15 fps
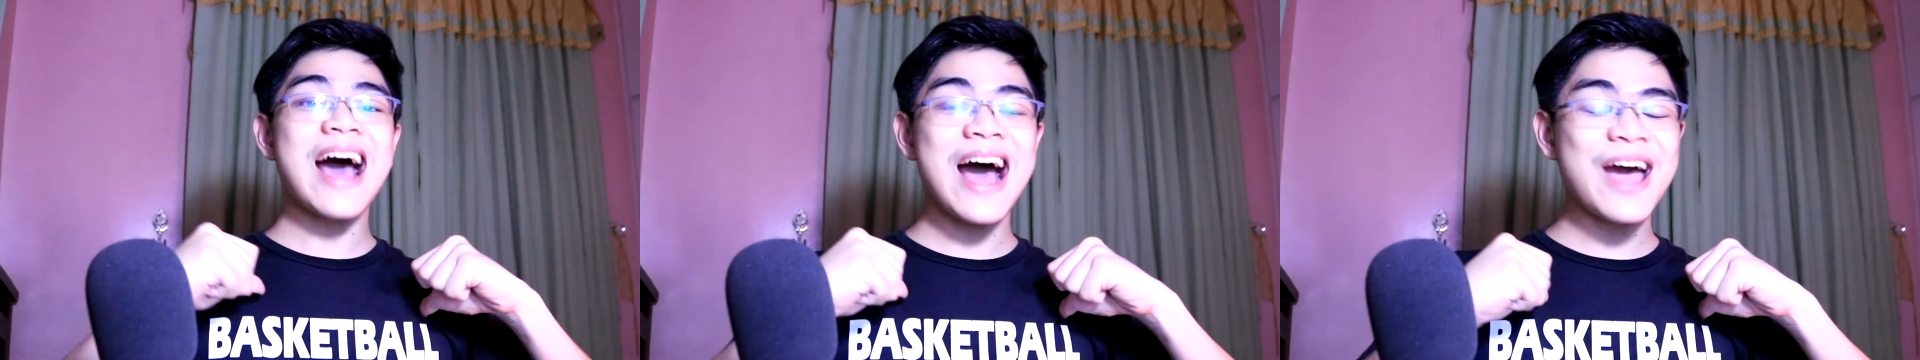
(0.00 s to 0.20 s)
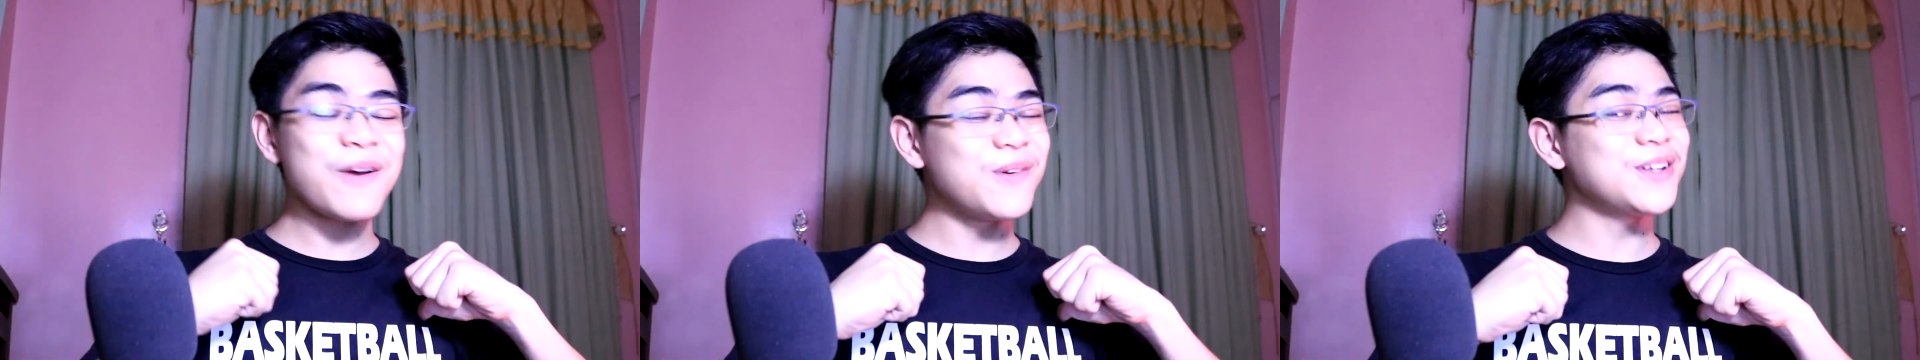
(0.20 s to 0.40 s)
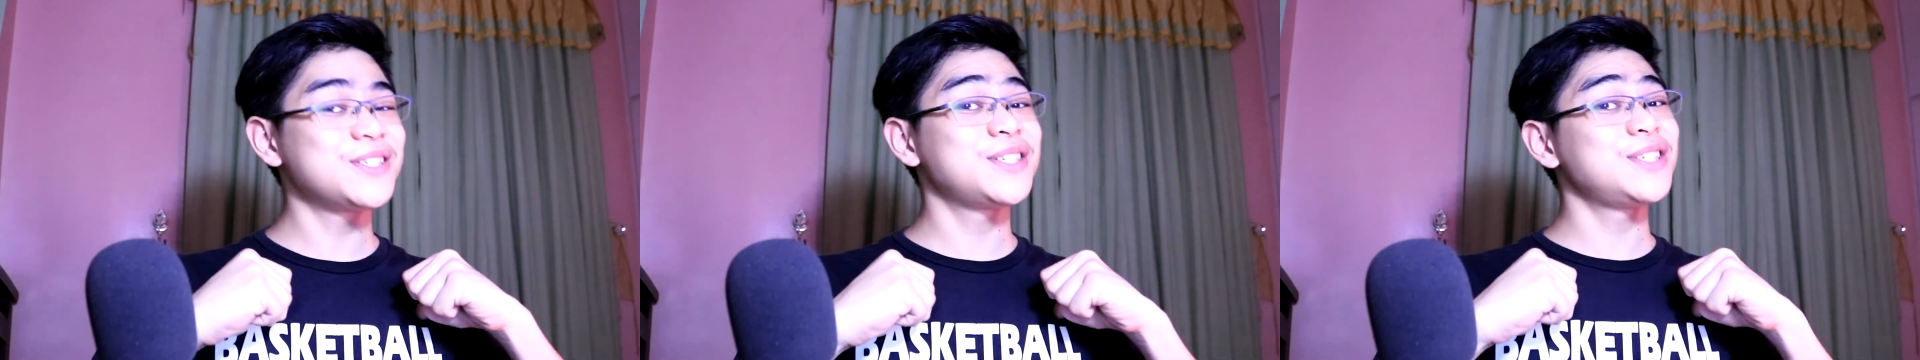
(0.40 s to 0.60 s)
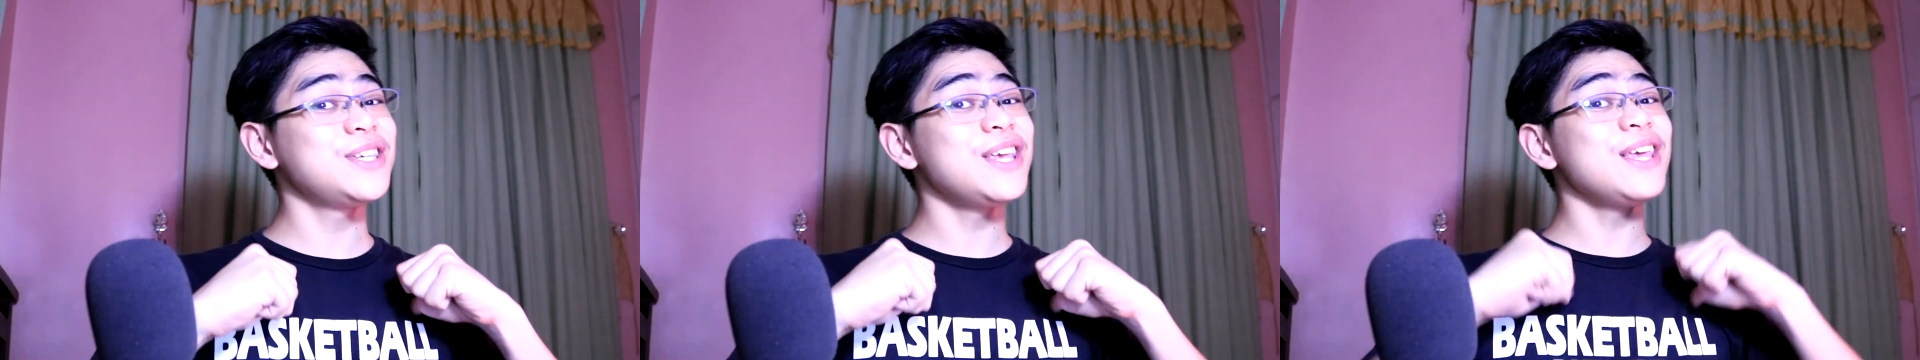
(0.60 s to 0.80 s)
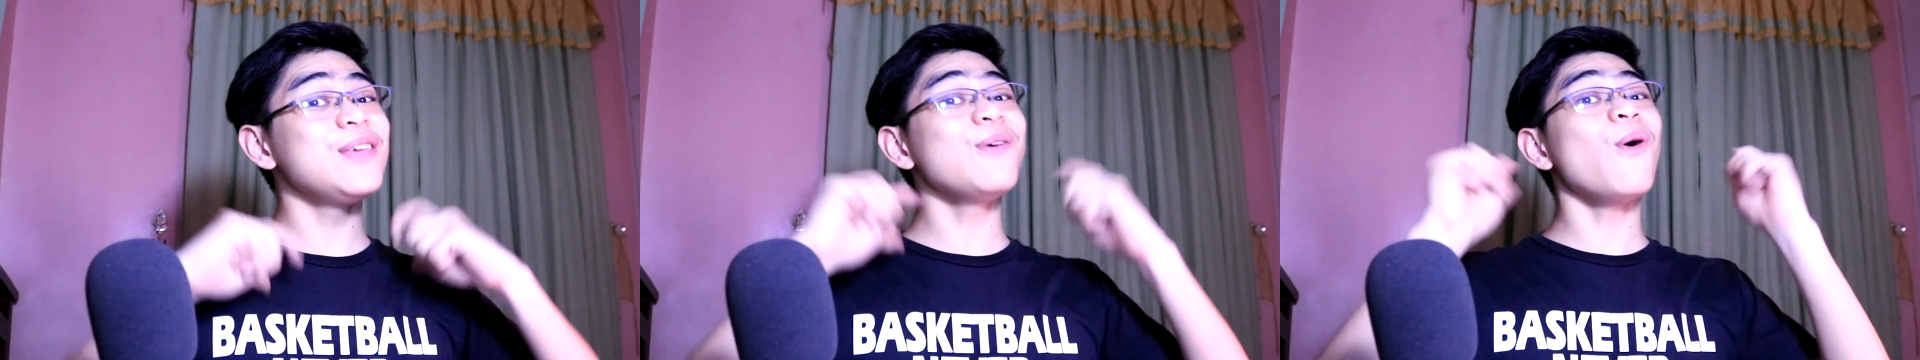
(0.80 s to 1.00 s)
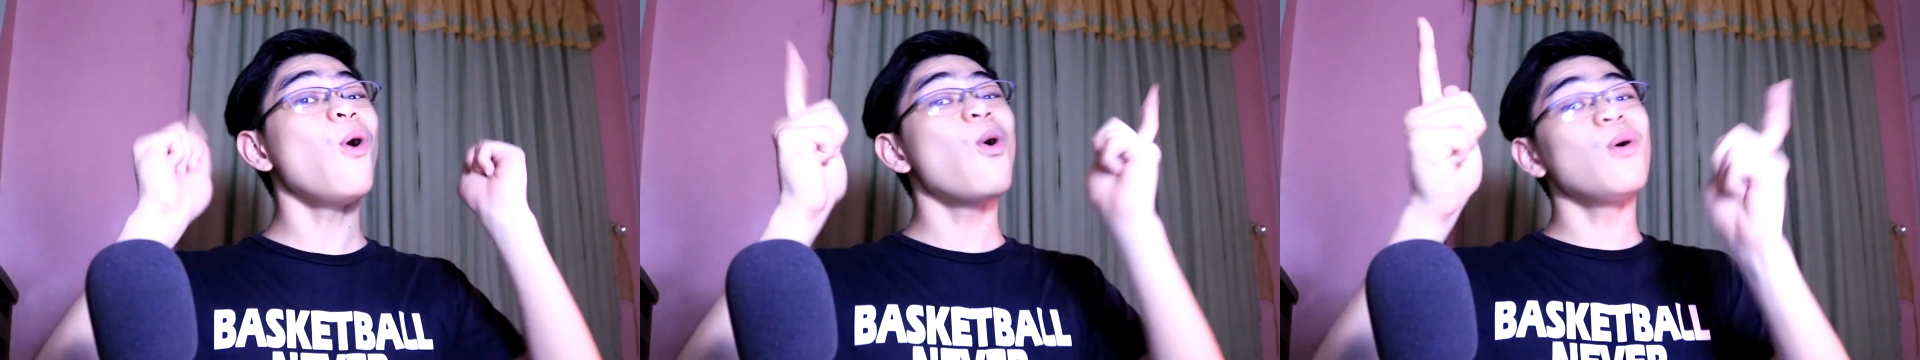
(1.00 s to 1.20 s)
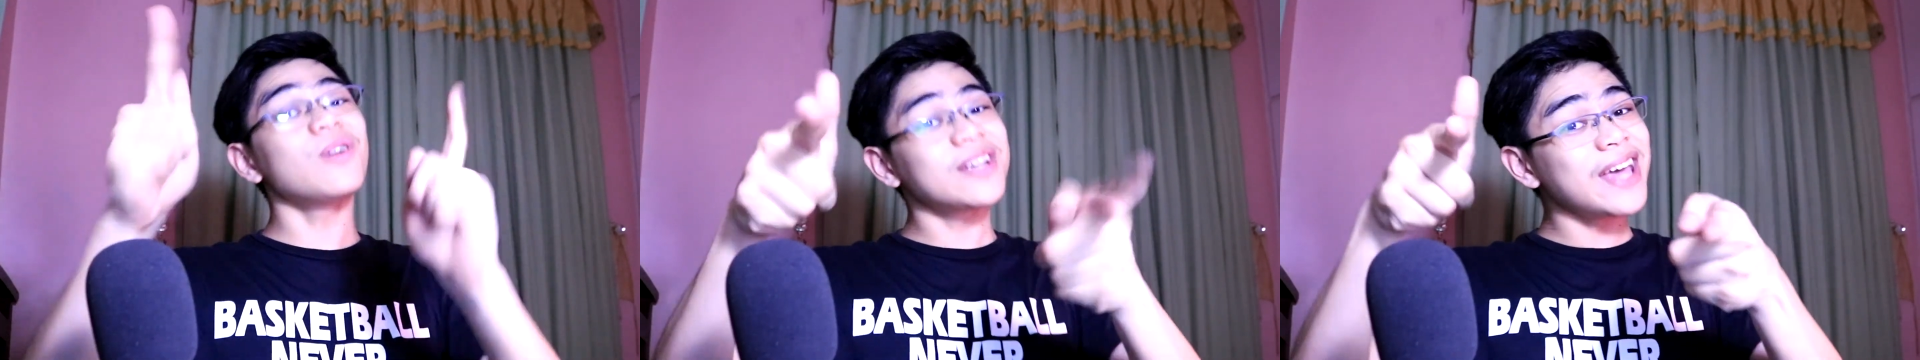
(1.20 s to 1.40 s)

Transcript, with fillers: I will see you all,